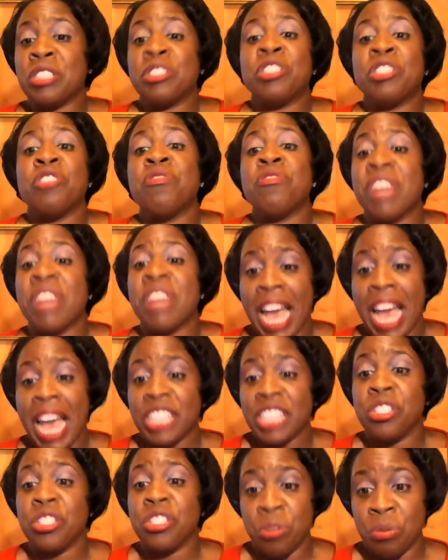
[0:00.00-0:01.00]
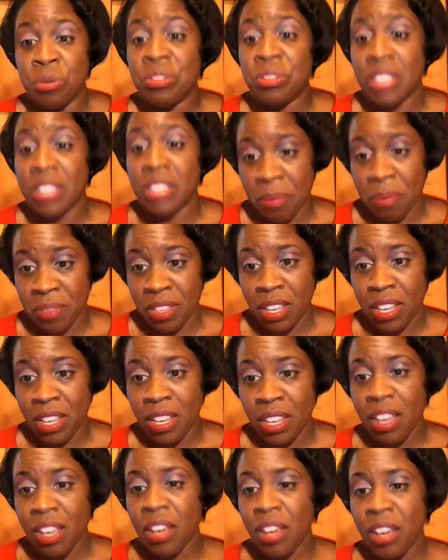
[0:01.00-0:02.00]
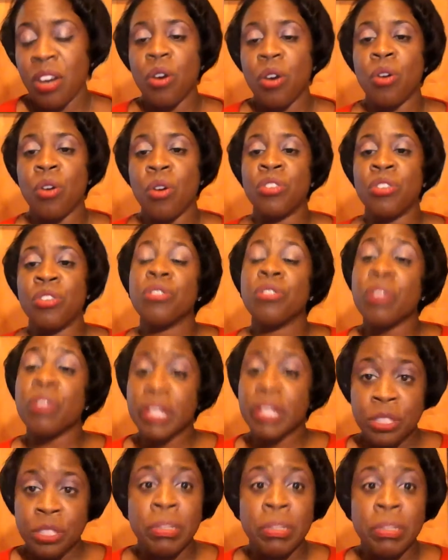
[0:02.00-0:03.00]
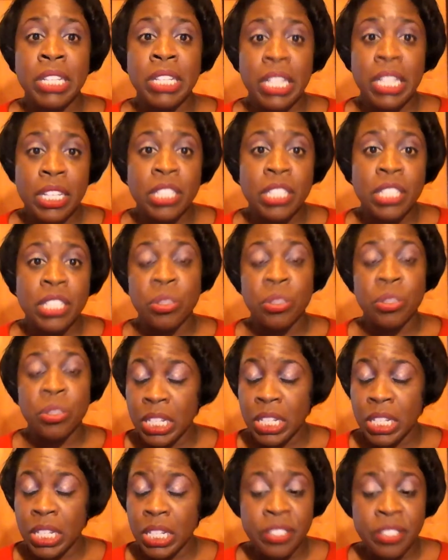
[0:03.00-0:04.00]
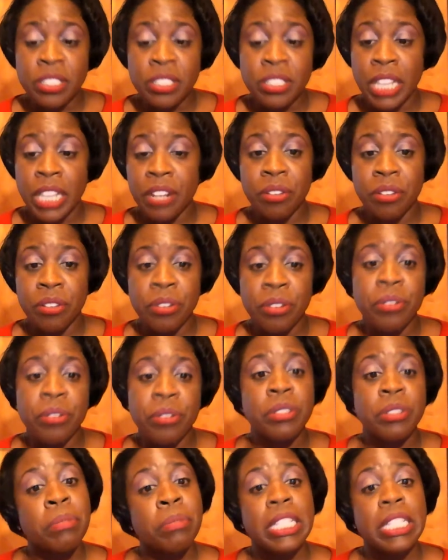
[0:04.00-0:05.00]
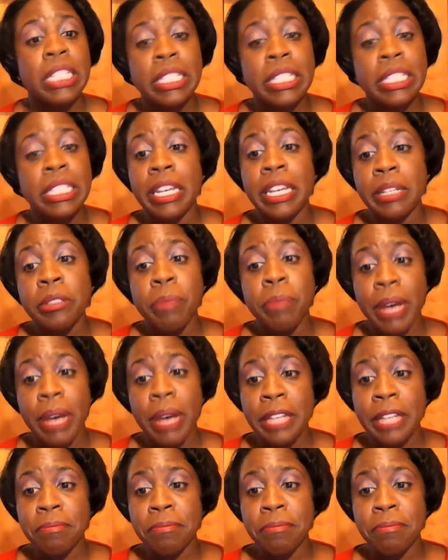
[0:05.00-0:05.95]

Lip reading: you've got to do something, or you're going to blink, and 20 years later, you're going to be in the same spot.